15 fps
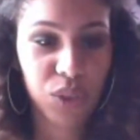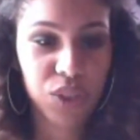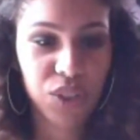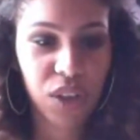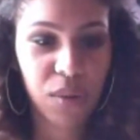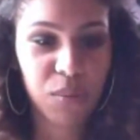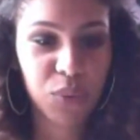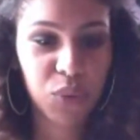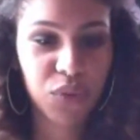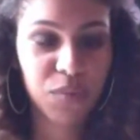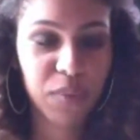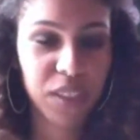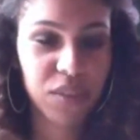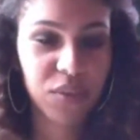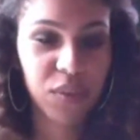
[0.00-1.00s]
Will saw
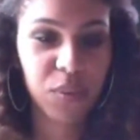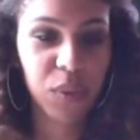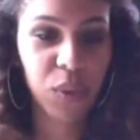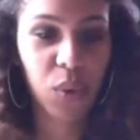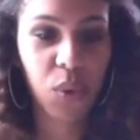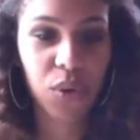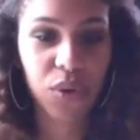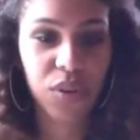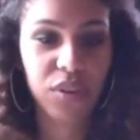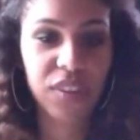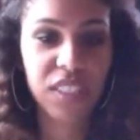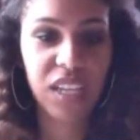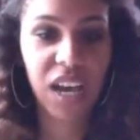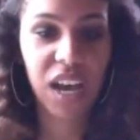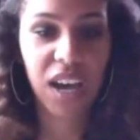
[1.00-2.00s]
movement from the
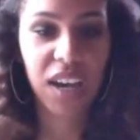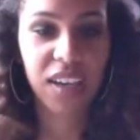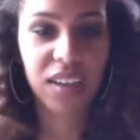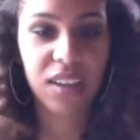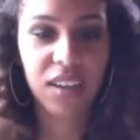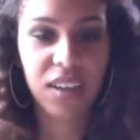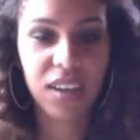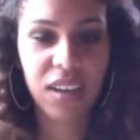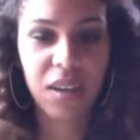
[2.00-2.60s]
corner of his eye,